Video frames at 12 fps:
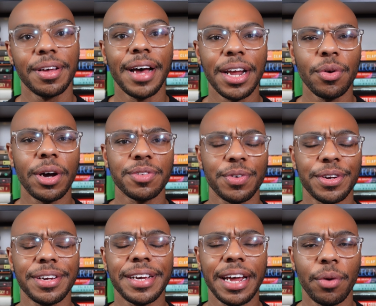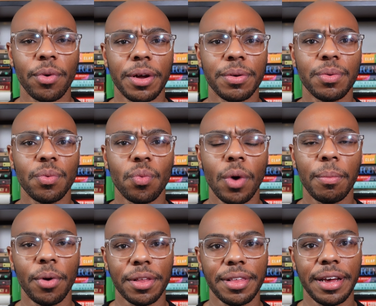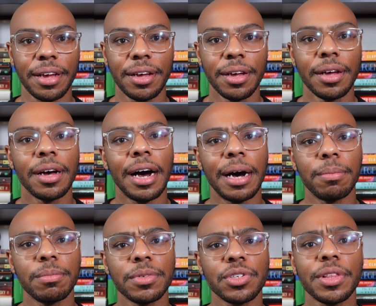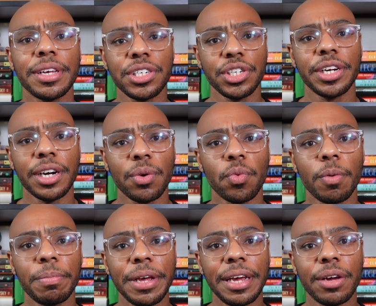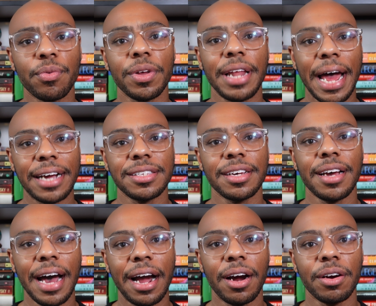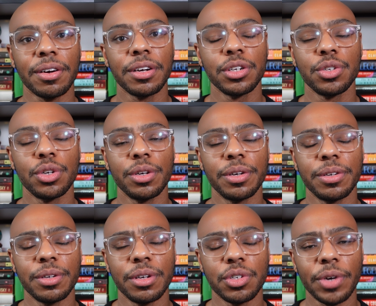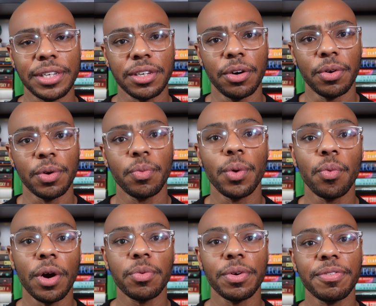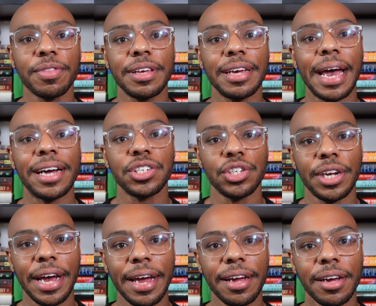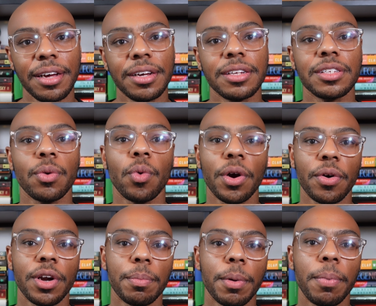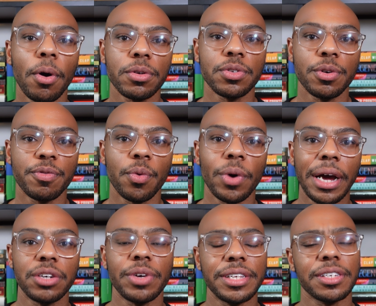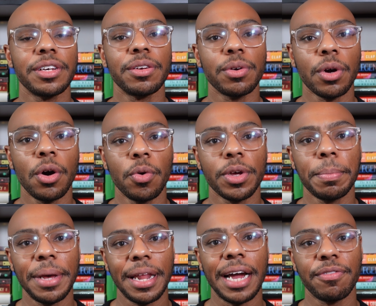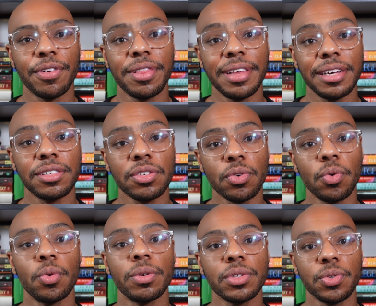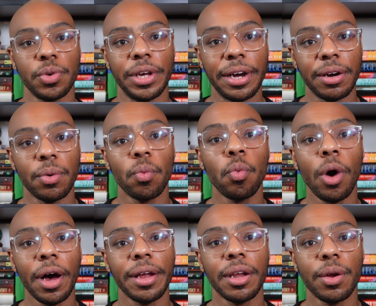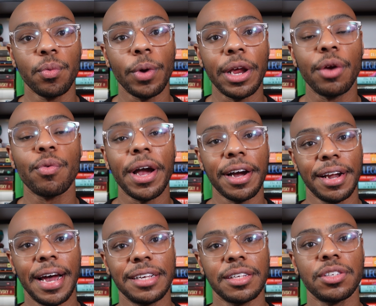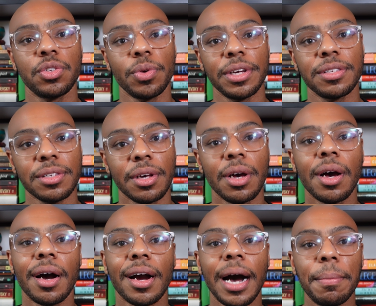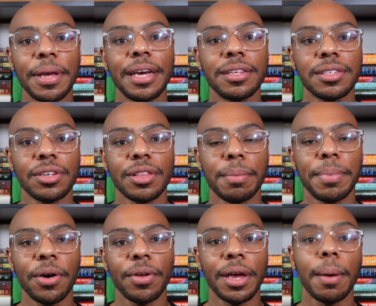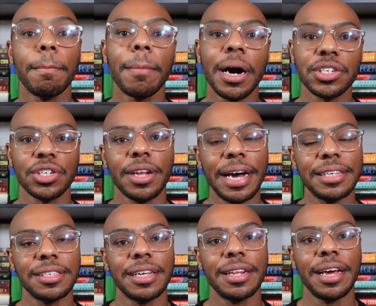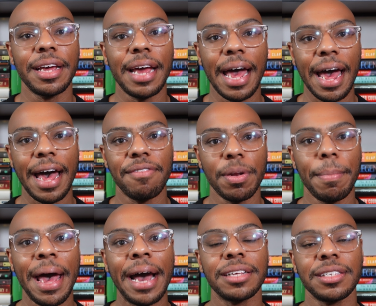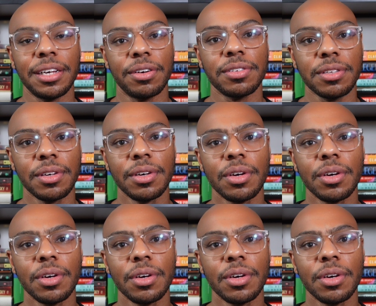I knew I was forgetting one more thing. So this year we'll be relaxing our dress code. We worked with the SGA to work on a proposal for what our dress code could be like for this school year. One, we recognize that students are coming into the building much less than they have in past years.